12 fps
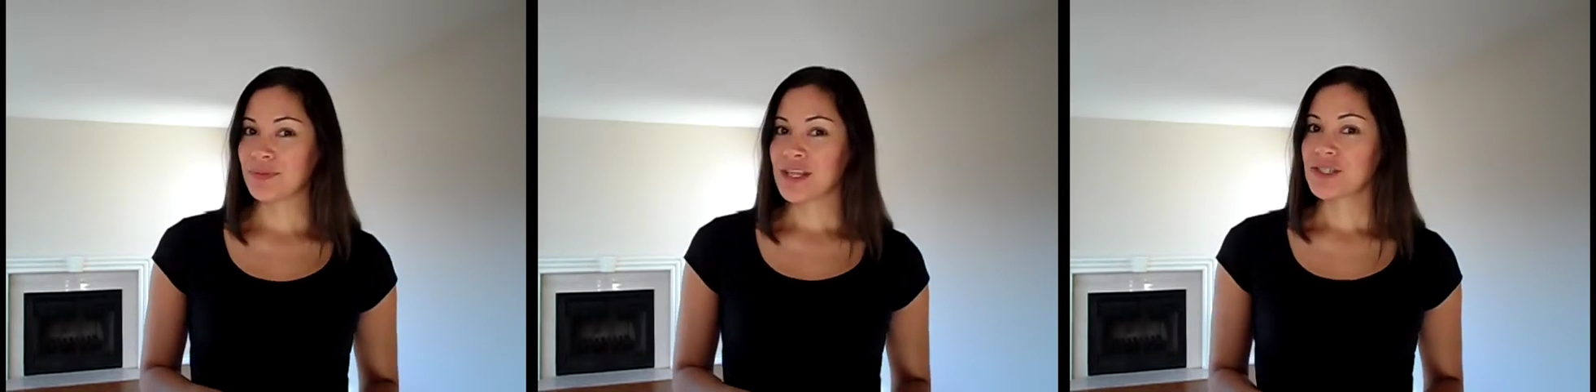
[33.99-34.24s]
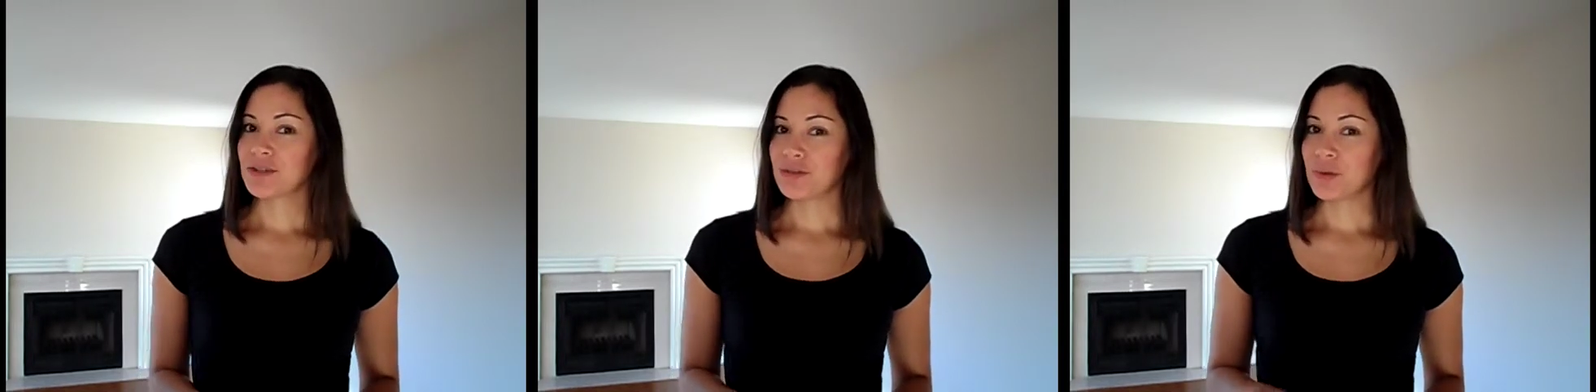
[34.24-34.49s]

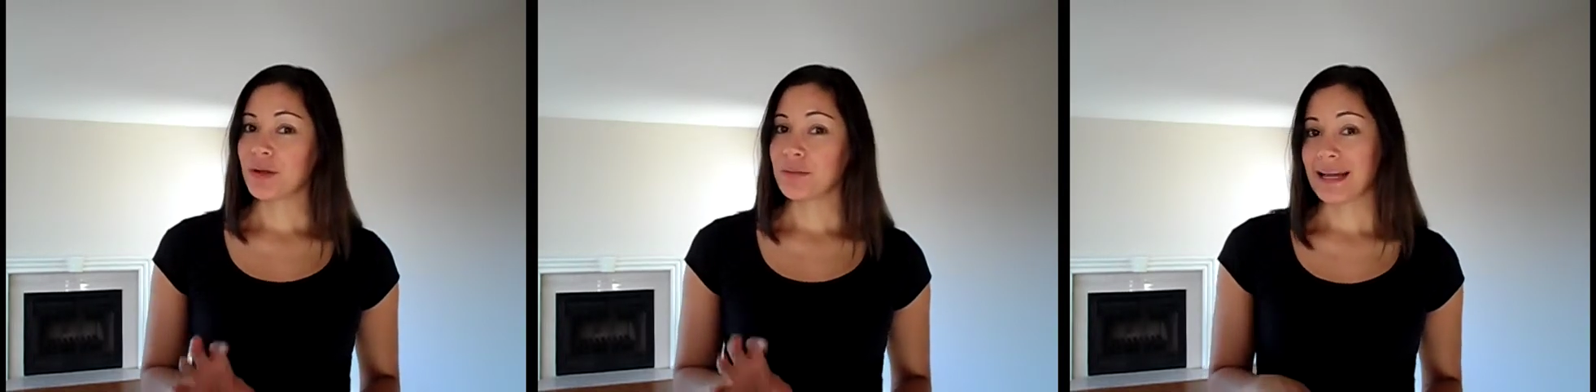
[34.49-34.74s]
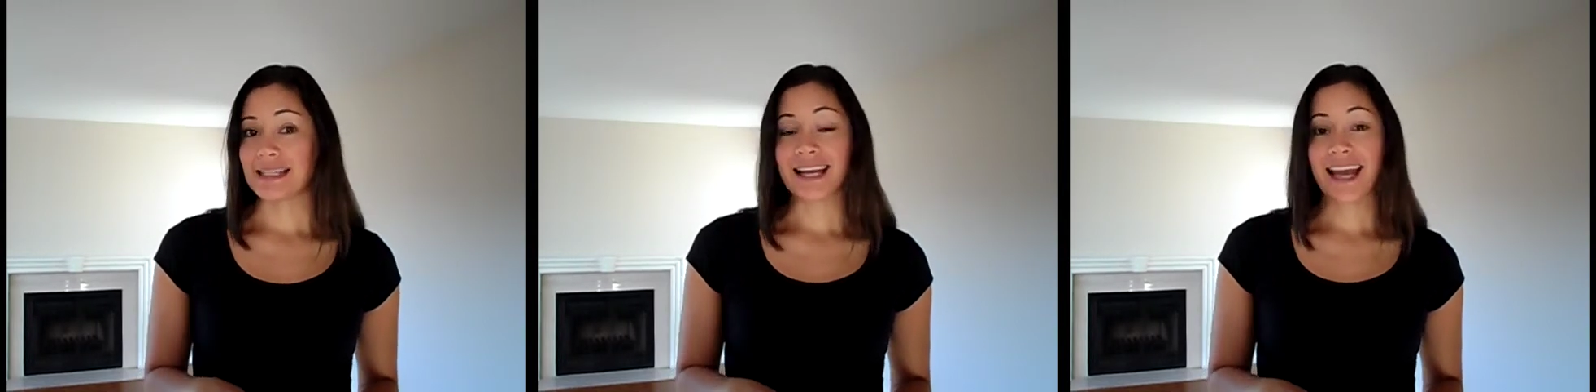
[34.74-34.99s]
So if you want to
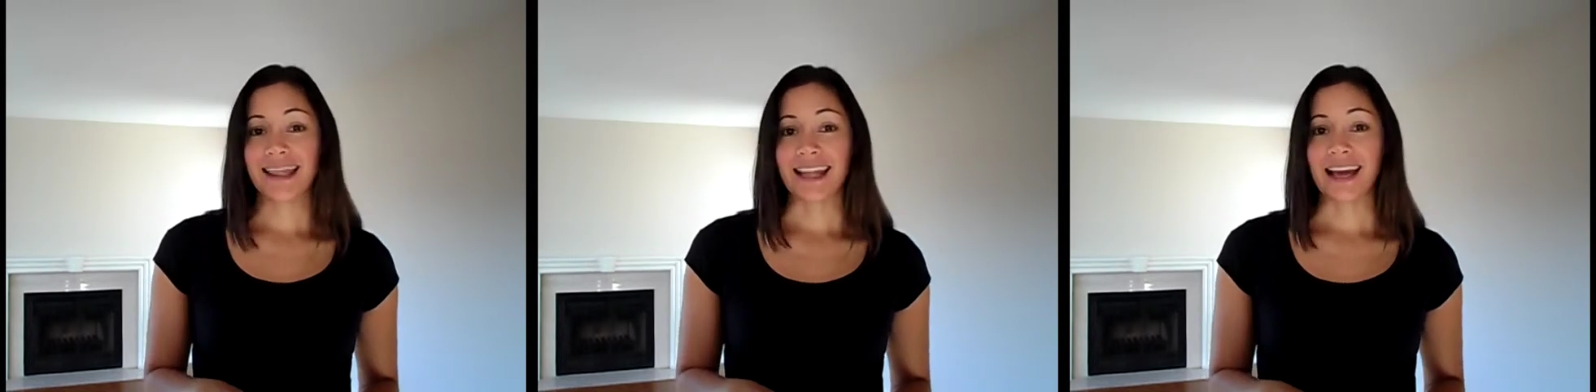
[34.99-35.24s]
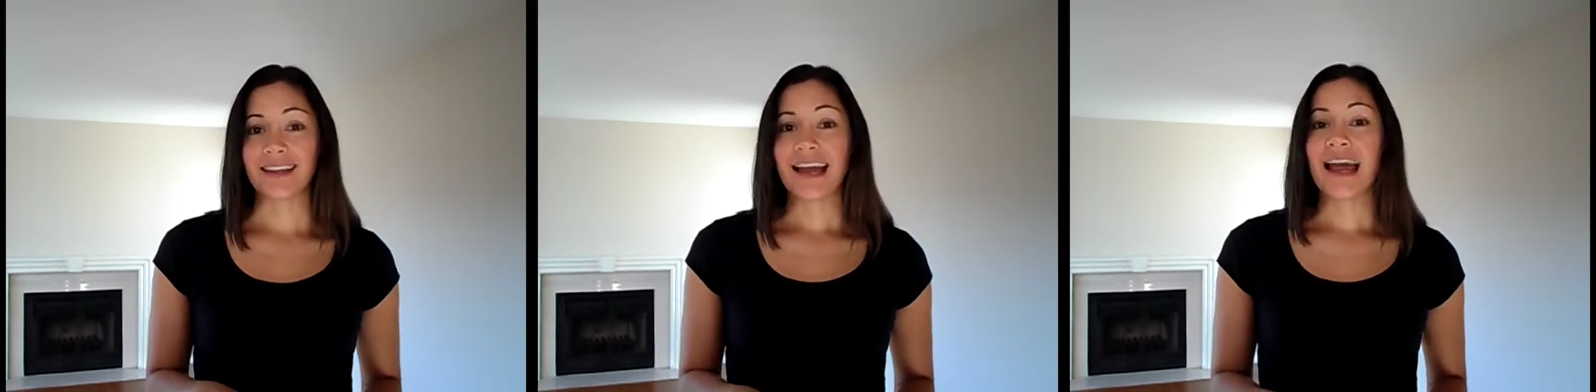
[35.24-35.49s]
maintain
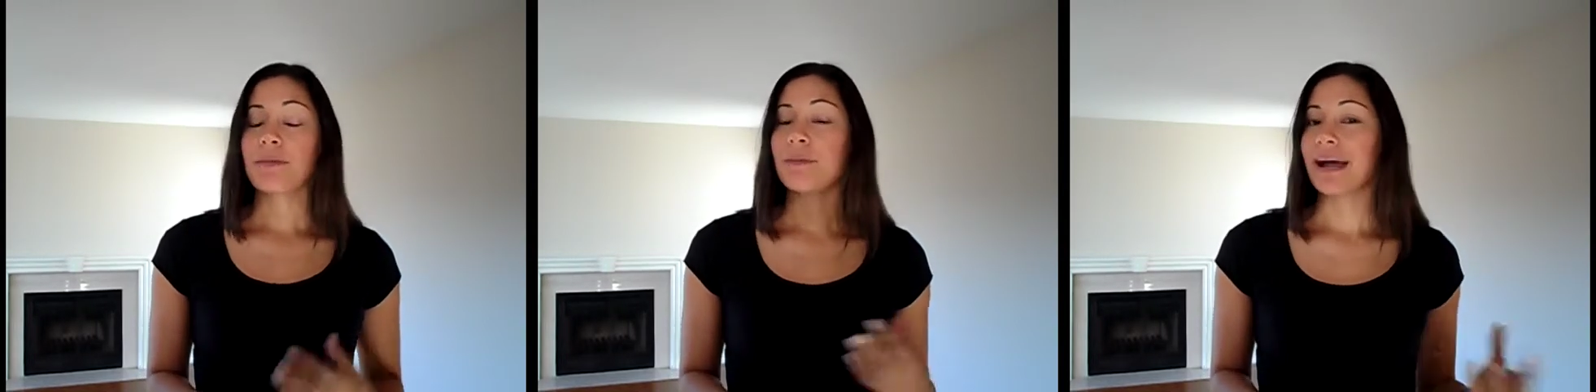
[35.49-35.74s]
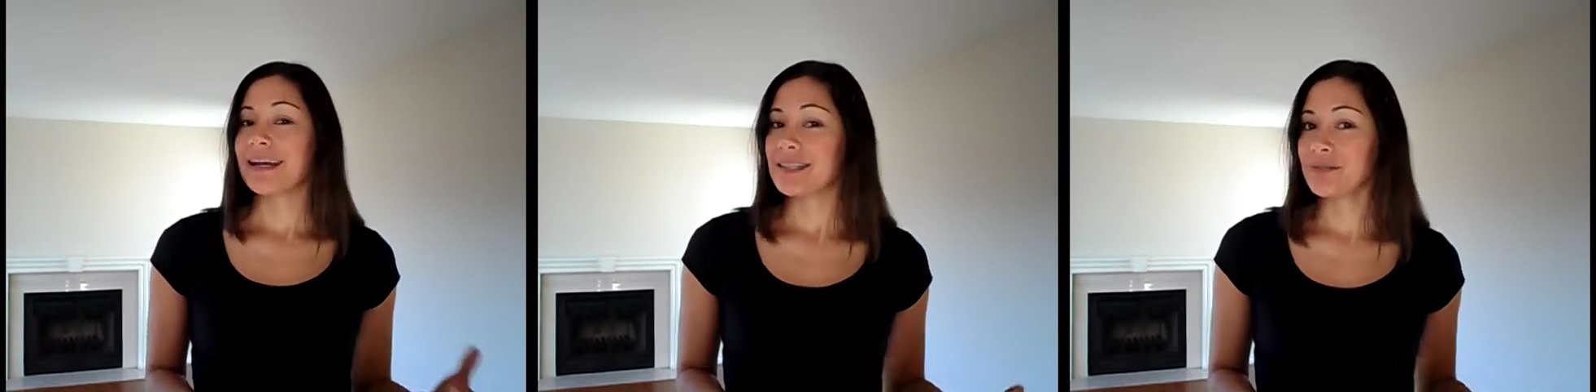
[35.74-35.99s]
that and
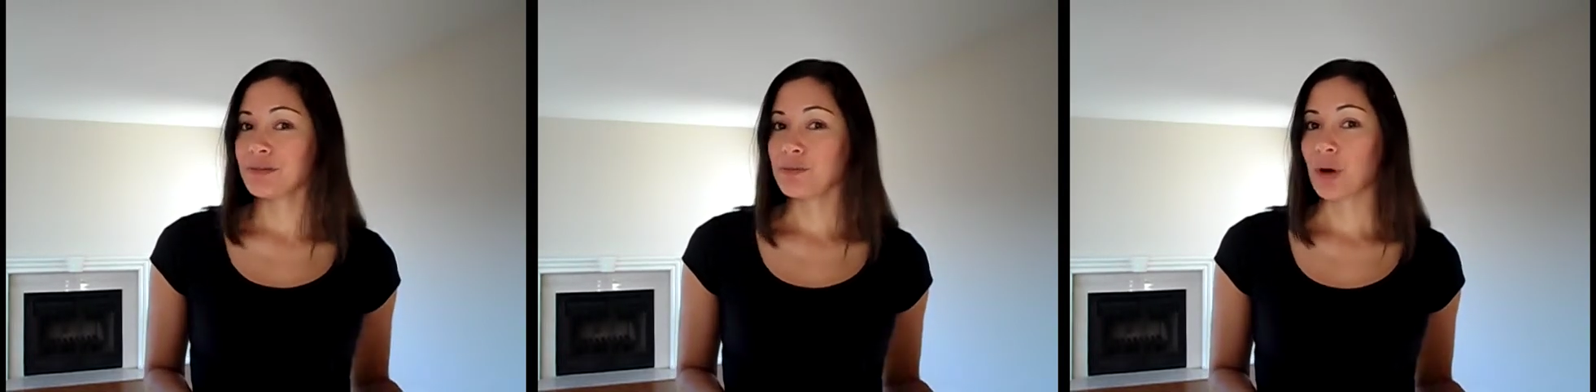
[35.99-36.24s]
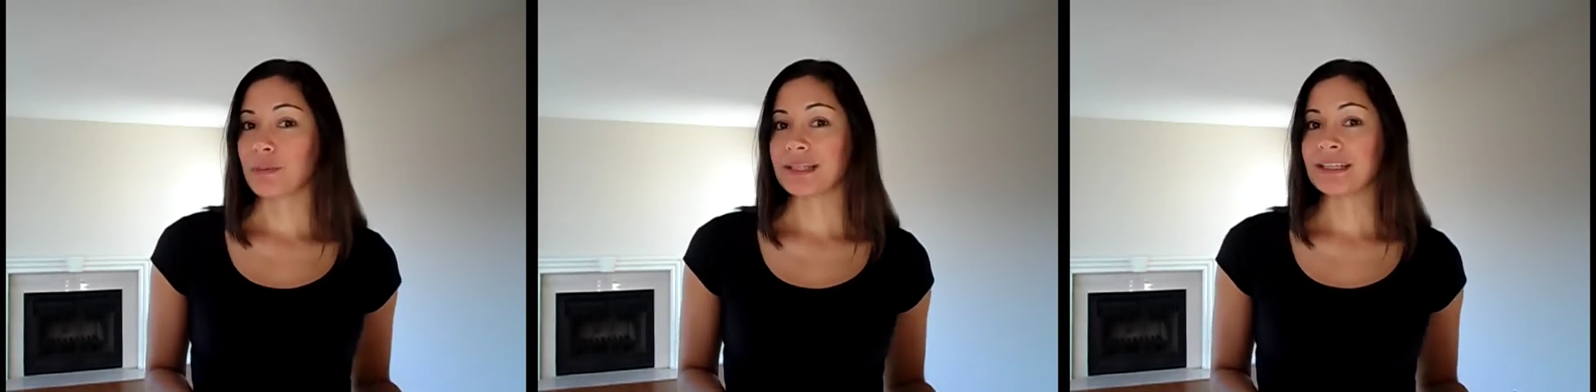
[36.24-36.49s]
buy a different
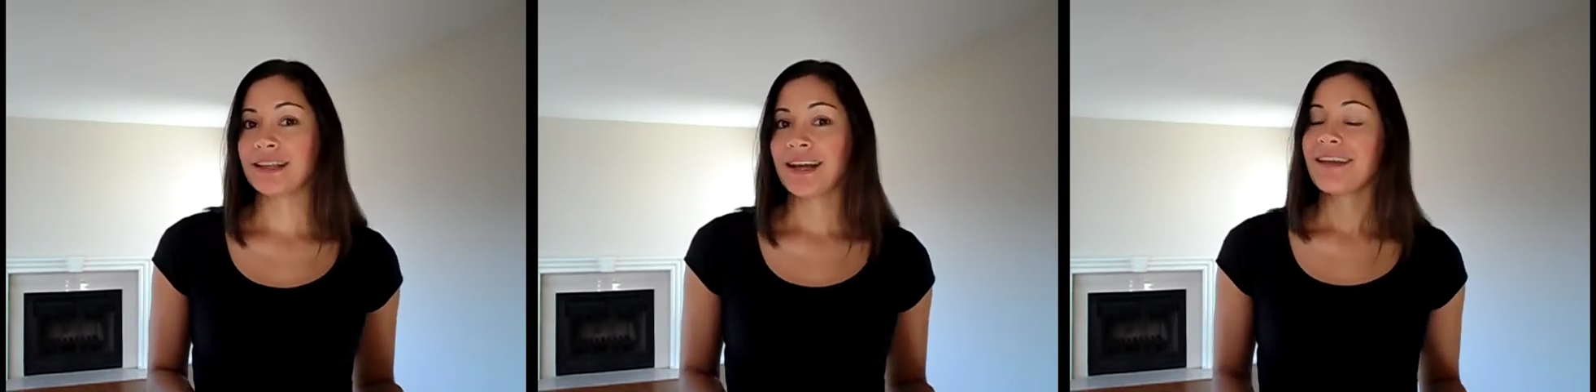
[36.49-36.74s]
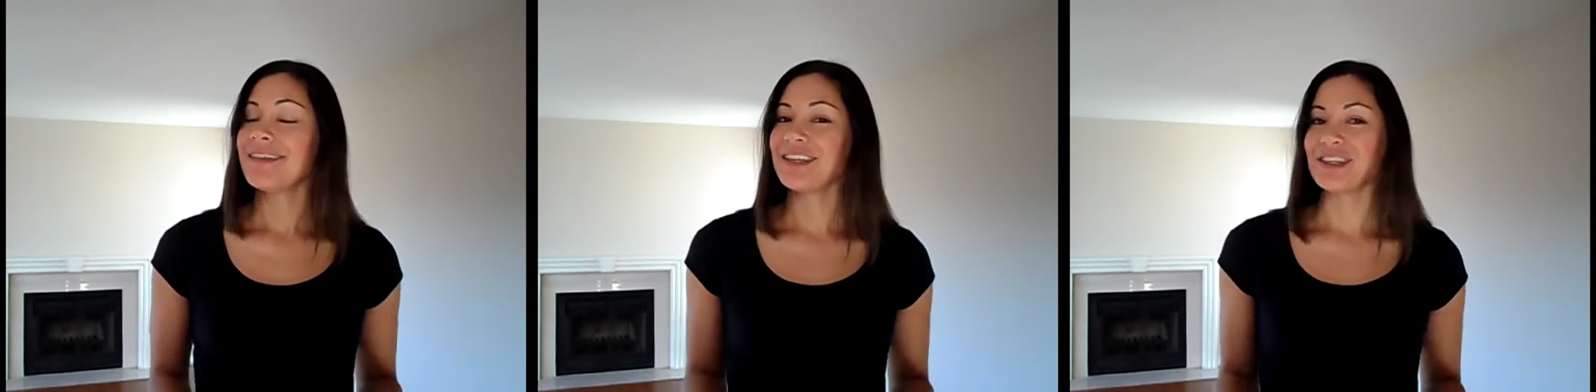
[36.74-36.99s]
property,
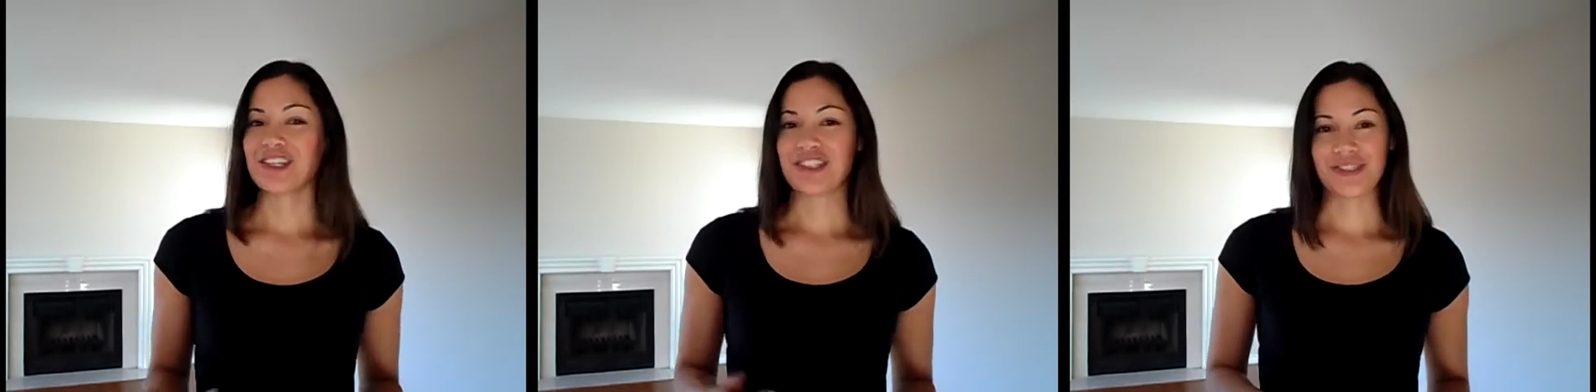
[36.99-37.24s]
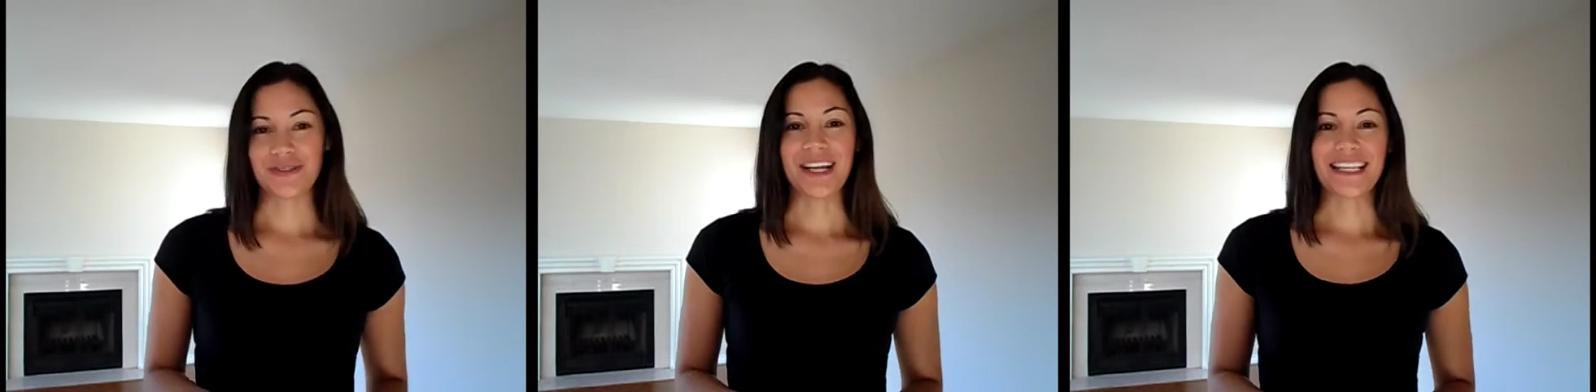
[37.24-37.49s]
then you can
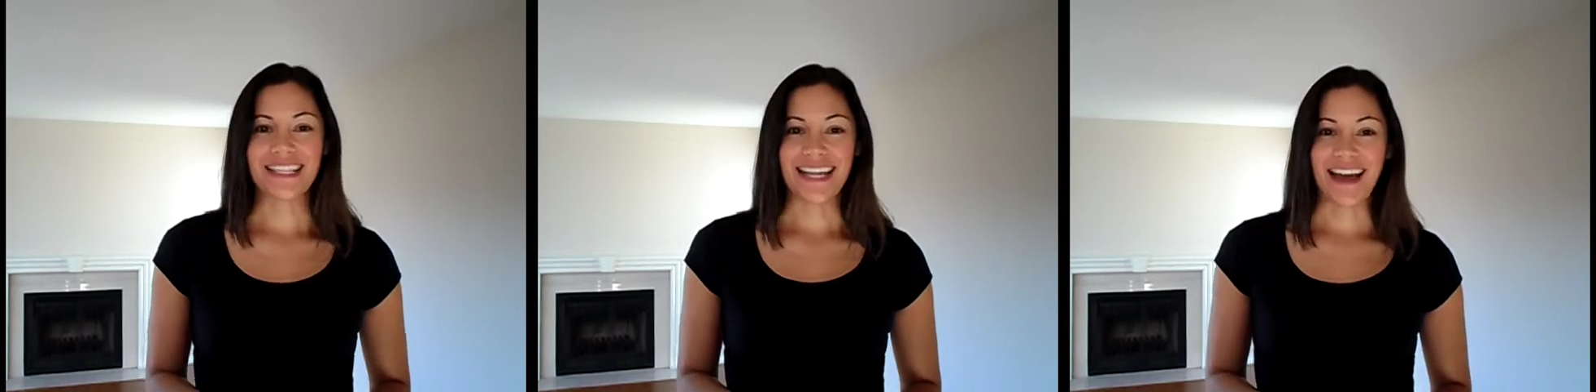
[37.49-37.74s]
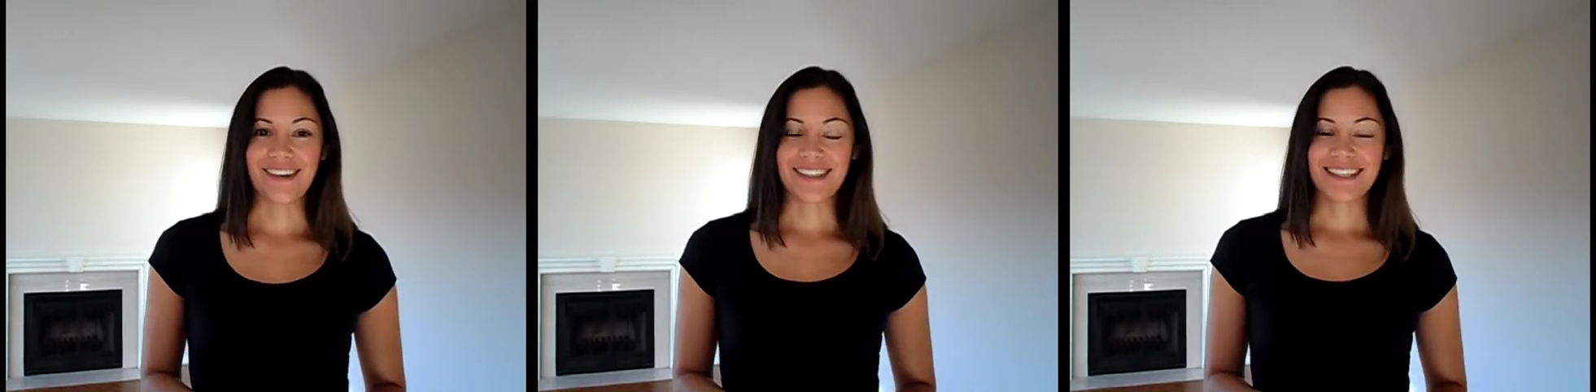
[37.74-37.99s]
just rent it
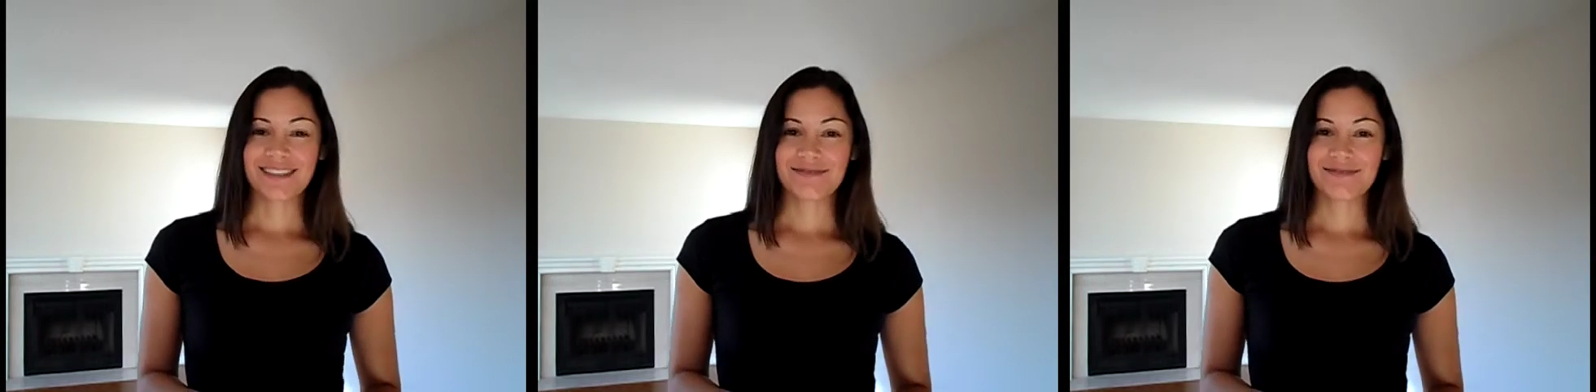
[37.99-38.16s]
out.